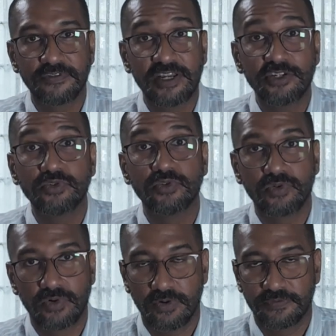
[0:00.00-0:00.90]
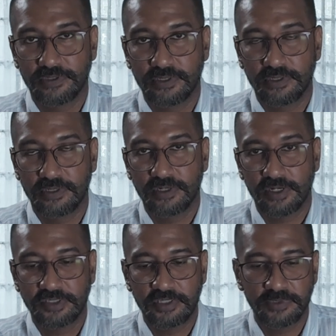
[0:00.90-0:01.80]
value of a
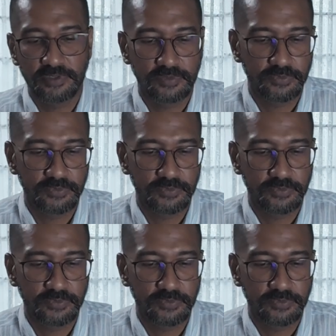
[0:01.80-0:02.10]
customer,